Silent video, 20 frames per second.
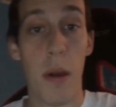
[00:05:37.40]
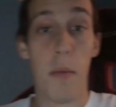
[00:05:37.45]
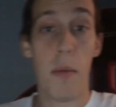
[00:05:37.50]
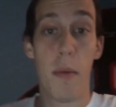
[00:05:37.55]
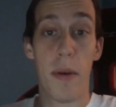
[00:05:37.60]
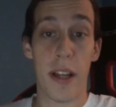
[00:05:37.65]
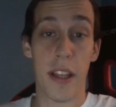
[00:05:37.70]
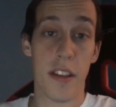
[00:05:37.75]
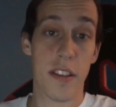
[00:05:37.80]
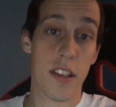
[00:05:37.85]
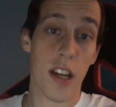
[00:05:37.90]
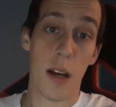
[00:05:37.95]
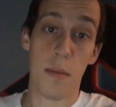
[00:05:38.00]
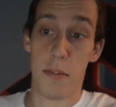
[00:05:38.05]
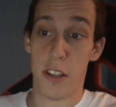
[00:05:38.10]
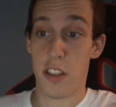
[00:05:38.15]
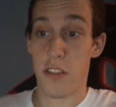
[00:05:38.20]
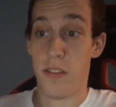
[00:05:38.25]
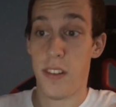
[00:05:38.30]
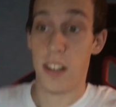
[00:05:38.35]
Maybe by the time
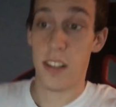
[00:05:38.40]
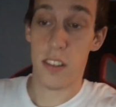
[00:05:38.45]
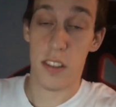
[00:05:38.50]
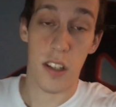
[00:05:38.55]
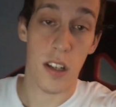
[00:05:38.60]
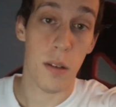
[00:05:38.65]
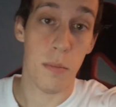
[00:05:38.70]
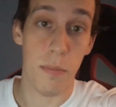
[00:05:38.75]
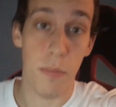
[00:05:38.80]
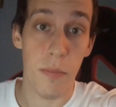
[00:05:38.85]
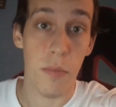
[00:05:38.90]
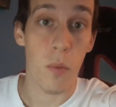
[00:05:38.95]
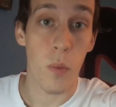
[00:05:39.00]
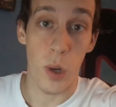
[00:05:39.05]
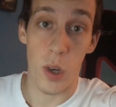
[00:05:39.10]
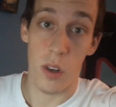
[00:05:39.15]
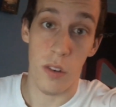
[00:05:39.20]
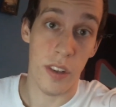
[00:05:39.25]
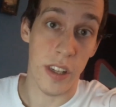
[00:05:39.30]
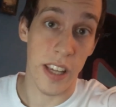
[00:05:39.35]
this vlog's up,
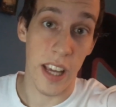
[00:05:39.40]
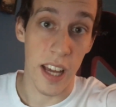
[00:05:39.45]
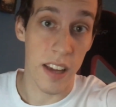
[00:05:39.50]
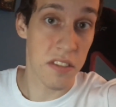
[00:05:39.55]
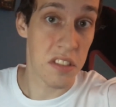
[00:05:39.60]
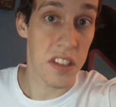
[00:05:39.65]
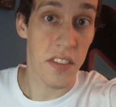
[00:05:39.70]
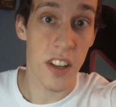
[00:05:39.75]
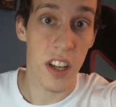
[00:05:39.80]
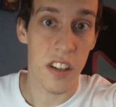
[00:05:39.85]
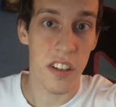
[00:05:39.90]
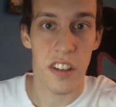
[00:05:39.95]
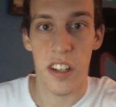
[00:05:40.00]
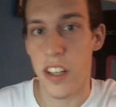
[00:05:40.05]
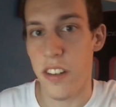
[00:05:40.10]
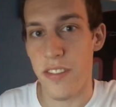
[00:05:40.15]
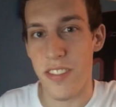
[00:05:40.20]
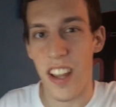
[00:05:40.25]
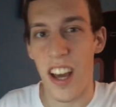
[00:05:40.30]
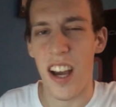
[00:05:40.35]
we already have 700.
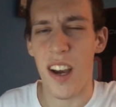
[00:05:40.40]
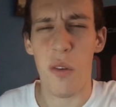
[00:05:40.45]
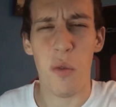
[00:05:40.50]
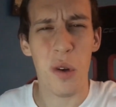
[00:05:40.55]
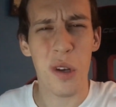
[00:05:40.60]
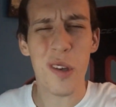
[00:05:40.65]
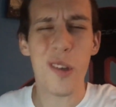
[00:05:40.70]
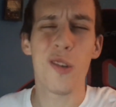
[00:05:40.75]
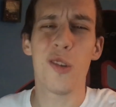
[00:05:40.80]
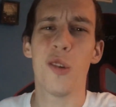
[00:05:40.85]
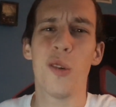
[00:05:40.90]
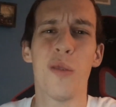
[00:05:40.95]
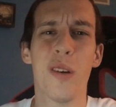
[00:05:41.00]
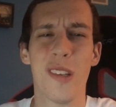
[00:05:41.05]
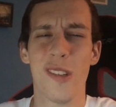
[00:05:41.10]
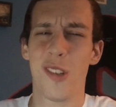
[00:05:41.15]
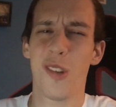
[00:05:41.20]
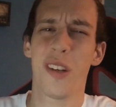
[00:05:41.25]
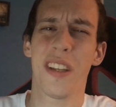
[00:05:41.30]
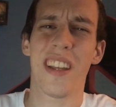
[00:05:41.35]
If not, what are you
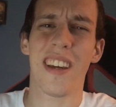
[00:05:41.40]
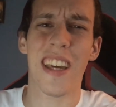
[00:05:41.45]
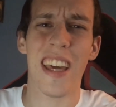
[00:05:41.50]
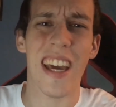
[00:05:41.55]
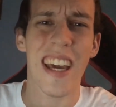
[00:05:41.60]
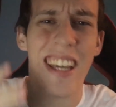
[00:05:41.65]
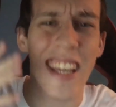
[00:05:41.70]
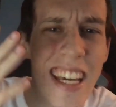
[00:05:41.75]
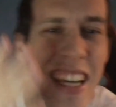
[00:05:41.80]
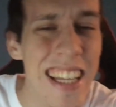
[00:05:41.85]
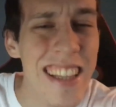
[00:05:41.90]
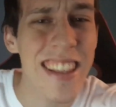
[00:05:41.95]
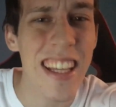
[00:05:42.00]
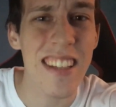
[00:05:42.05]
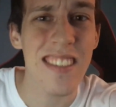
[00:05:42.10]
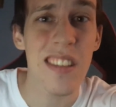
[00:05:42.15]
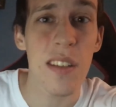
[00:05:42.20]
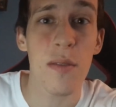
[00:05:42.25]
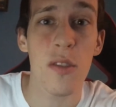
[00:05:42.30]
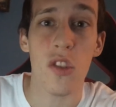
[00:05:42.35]
doing? Join the gang. Hit
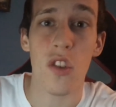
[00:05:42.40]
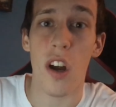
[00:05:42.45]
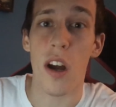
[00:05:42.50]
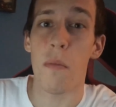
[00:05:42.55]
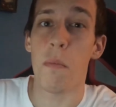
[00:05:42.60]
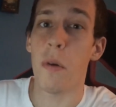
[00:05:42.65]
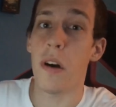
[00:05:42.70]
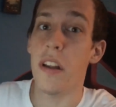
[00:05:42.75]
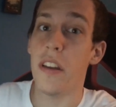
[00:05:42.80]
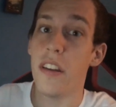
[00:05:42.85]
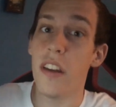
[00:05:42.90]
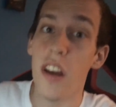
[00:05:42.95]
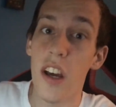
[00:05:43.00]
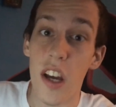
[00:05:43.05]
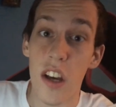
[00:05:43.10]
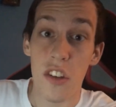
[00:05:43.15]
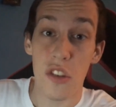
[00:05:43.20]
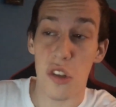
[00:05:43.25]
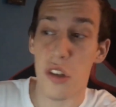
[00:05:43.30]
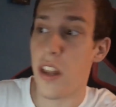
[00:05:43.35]
that subscribe button.
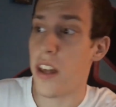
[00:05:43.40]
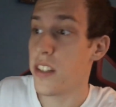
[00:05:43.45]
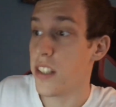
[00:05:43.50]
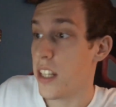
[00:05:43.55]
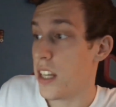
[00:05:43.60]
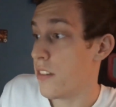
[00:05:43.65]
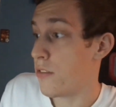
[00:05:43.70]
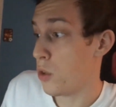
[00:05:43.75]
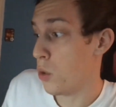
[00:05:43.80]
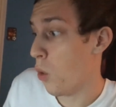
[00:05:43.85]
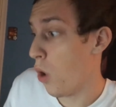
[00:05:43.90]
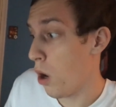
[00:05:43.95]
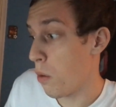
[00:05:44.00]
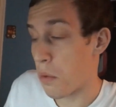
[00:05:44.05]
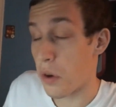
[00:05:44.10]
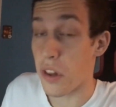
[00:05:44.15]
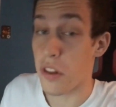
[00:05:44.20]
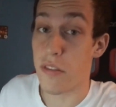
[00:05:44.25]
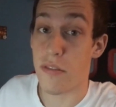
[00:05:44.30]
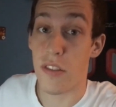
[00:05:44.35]
So then, if you are
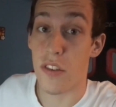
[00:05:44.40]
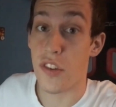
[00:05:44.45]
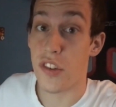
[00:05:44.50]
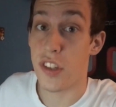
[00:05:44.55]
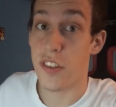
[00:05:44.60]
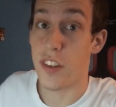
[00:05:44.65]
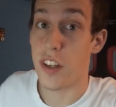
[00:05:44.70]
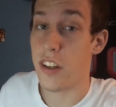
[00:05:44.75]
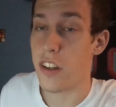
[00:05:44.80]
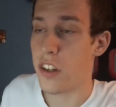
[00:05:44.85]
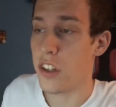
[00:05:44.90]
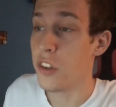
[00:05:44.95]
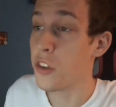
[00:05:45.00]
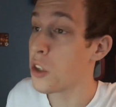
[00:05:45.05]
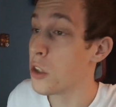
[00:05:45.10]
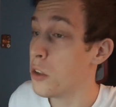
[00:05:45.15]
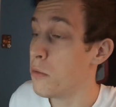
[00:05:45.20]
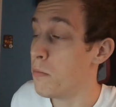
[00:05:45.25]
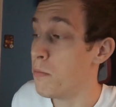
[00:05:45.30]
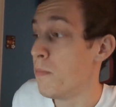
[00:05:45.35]
one of the first 700, you
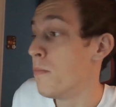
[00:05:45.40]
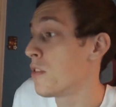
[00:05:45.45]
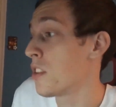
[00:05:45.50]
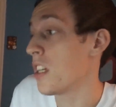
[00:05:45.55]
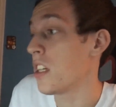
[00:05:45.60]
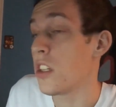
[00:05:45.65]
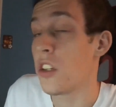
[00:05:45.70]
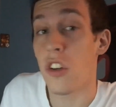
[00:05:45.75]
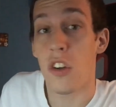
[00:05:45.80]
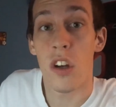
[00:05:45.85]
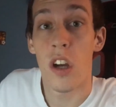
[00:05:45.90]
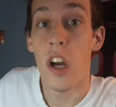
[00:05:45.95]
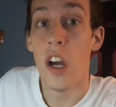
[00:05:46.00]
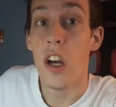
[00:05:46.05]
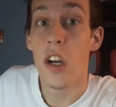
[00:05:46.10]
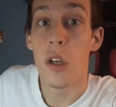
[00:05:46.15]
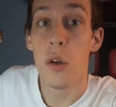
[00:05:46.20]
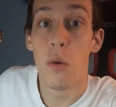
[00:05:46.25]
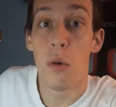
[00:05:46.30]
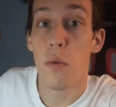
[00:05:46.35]
could say you
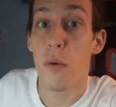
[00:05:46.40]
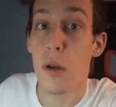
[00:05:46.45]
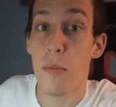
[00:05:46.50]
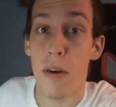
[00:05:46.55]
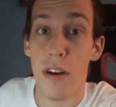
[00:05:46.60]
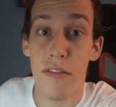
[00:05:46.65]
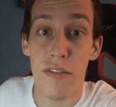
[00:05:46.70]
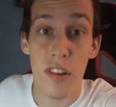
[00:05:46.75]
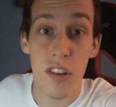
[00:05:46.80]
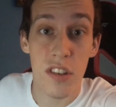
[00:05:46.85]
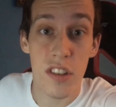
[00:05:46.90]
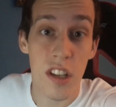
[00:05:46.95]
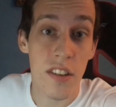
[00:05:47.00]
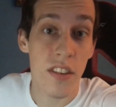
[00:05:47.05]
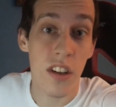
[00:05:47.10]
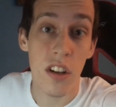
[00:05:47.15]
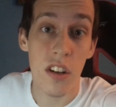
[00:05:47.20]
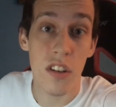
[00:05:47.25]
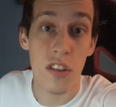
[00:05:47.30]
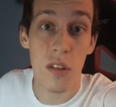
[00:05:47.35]
were one of my first
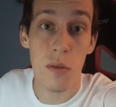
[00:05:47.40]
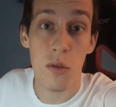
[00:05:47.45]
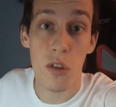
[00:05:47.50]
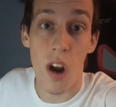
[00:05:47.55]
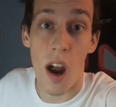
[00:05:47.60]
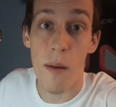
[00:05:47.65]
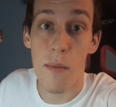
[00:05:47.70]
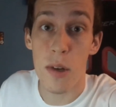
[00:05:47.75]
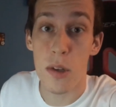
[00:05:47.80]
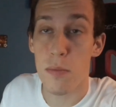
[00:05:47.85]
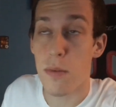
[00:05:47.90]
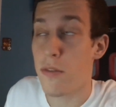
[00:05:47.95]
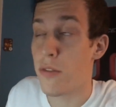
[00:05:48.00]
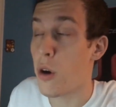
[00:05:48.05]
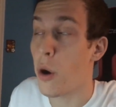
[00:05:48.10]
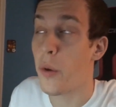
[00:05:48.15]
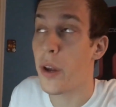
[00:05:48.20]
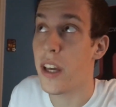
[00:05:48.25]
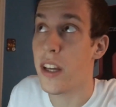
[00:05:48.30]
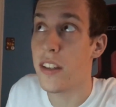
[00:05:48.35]
700 subscribers
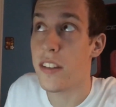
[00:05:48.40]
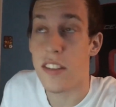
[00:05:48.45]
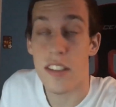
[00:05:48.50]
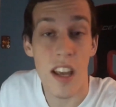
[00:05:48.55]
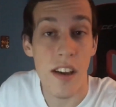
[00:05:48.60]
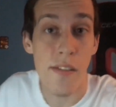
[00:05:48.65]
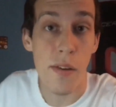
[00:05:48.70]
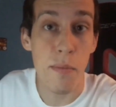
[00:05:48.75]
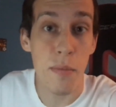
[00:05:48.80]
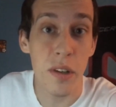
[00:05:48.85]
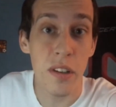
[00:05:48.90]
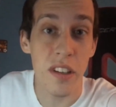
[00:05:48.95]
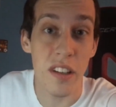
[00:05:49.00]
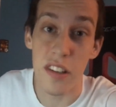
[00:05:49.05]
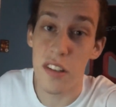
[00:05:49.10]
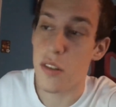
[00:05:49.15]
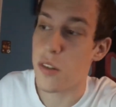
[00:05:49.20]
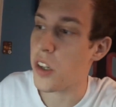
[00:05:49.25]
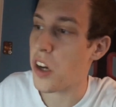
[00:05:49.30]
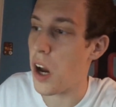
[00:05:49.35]
before we hit 7 million
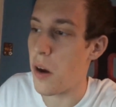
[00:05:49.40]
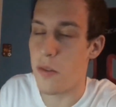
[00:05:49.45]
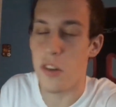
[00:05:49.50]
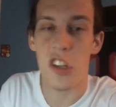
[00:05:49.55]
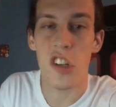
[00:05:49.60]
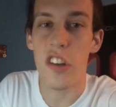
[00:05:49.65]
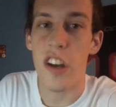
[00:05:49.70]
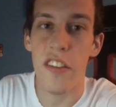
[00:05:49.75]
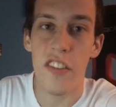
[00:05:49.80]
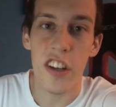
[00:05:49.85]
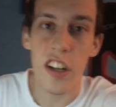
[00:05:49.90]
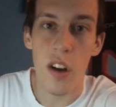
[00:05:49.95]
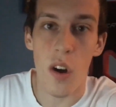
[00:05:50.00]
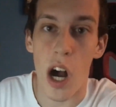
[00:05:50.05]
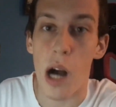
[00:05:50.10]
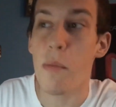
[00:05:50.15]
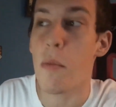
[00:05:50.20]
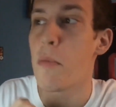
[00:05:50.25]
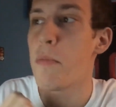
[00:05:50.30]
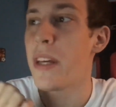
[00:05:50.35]
subscribers. You never know.
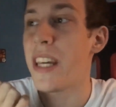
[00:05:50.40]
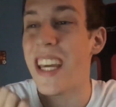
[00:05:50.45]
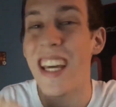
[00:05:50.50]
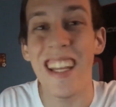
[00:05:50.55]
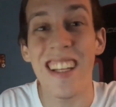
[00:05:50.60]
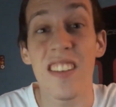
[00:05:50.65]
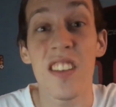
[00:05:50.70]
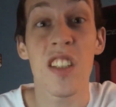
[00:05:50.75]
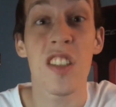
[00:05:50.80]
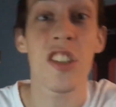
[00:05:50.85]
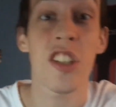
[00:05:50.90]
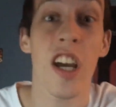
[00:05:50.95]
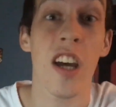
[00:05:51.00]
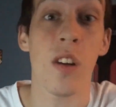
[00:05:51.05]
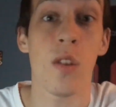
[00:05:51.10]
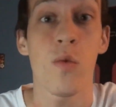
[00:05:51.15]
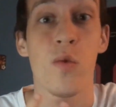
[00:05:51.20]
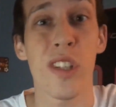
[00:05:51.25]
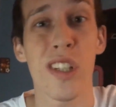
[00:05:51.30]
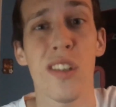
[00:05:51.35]
I'm going to be hitting this
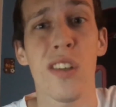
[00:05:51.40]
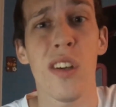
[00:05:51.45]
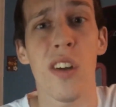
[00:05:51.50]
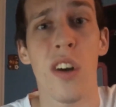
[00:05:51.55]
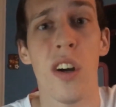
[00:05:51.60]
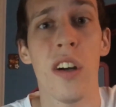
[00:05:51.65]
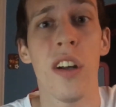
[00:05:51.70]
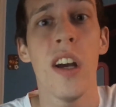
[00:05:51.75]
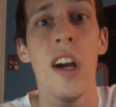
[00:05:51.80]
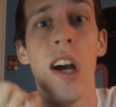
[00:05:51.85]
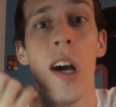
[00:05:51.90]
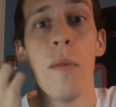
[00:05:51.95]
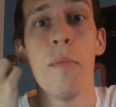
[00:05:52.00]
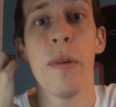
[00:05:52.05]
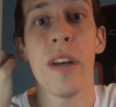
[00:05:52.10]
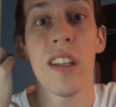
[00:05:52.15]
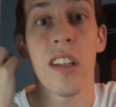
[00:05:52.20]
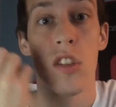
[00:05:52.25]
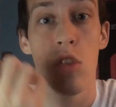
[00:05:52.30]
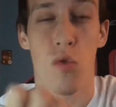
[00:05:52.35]
channel really hard,
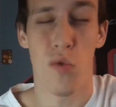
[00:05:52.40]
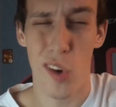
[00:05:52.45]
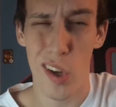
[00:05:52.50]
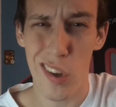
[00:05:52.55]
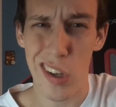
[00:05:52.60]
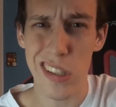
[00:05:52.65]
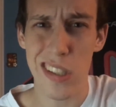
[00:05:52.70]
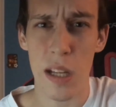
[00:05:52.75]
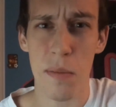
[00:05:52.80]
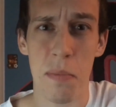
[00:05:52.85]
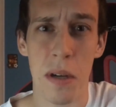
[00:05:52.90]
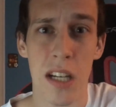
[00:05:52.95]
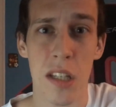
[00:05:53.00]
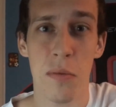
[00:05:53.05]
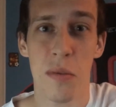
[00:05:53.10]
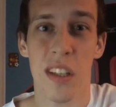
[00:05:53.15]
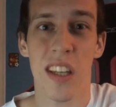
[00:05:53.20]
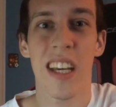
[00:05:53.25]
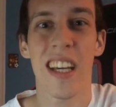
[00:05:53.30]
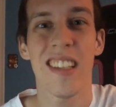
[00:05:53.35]
being as real as I
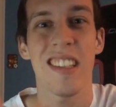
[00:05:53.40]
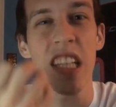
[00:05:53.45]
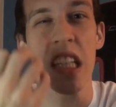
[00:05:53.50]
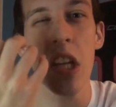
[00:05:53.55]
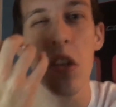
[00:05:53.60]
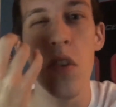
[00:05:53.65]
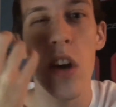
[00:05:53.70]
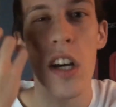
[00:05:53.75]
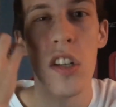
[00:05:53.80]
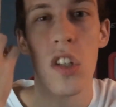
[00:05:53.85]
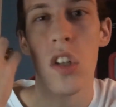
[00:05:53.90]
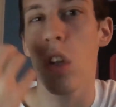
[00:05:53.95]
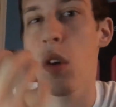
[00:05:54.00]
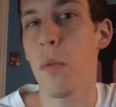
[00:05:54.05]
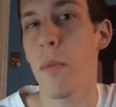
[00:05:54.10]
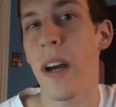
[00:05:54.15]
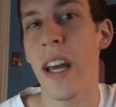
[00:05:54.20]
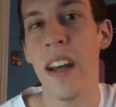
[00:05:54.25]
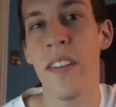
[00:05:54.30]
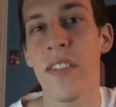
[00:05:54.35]
possibly can, taking you guys along
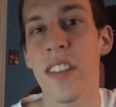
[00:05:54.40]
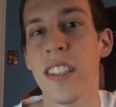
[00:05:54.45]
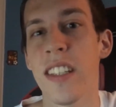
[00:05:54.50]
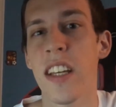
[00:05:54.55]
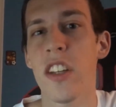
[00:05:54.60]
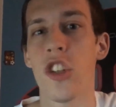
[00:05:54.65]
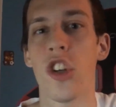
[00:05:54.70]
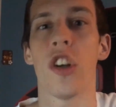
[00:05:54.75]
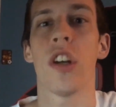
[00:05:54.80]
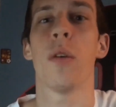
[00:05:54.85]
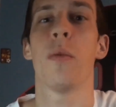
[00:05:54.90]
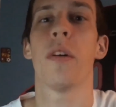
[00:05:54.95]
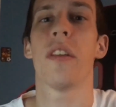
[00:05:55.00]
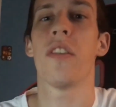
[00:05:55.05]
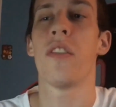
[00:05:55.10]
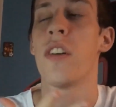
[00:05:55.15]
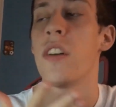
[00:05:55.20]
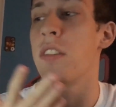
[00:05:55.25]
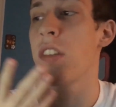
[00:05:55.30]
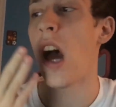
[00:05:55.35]
with my everyday journey,
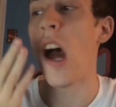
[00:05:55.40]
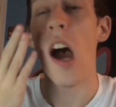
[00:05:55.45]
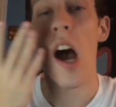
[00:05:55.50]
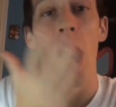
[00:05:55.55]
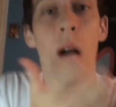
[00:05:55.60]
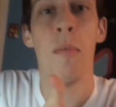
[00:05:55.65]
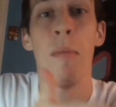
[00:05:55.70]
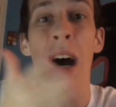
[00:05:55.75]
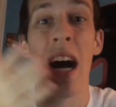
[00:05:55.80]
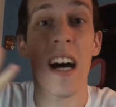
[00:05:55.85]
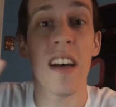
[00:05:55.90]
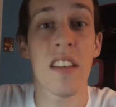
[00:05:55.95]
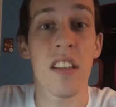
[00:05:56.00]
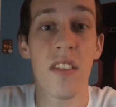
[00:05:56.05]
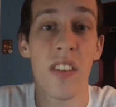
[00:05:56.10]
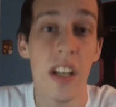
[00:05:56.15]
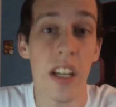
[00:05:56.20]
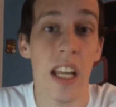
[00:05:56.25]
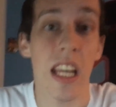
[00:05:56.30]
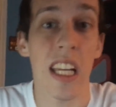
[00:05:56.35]
whether it's a
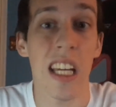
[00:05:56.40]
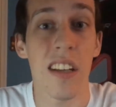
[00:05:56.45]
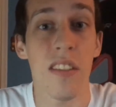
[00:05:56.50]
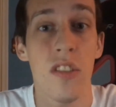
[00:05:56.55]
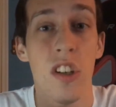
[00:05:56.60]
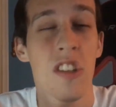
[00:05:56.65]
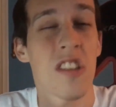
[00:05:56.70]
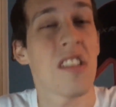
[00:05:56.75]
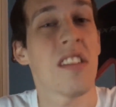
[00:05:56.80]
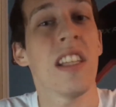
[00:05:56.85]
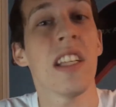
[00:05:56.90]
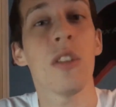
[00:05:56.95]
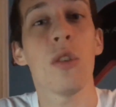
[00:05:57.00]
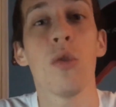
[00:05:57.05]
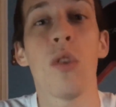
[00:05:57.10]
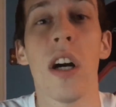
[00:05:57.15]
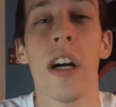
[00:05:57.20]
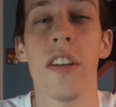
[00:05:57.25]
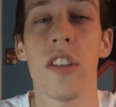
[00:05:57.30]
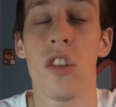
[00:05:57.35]
positive or negative, just to take
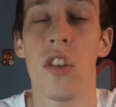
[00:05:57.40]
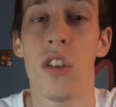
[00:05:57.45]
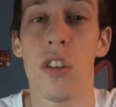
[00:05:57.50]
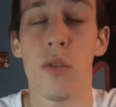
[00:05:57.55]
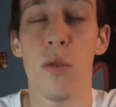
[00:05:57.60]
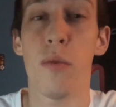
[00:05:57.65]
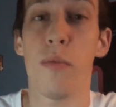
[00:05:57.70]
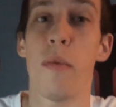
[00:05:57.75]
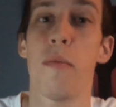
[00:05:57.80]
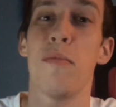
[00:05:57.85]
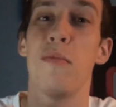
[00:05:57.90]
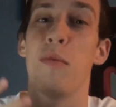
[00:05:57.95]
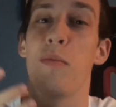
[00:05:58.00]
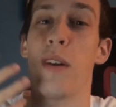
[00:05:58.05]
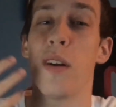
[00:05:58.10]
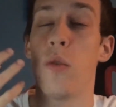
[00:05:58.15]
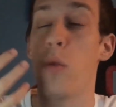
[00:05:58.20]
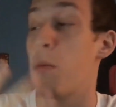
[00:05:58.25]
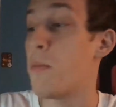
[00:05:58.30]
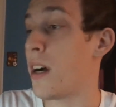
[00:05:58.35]
you guys along with
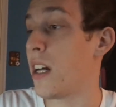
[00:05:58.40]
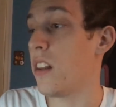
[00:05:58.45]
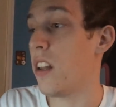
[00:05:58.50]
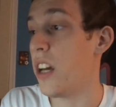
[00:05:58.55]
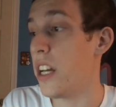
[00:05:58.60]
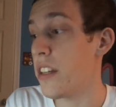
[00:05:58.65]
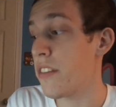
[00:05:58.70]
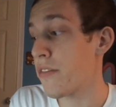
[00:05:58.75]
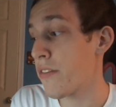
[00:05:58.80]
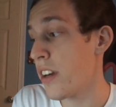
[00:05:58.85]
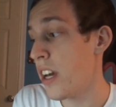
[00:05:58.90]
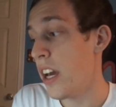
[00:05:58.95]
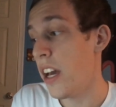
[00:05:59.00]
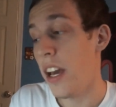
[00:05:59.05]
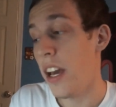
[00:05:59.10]
me with my life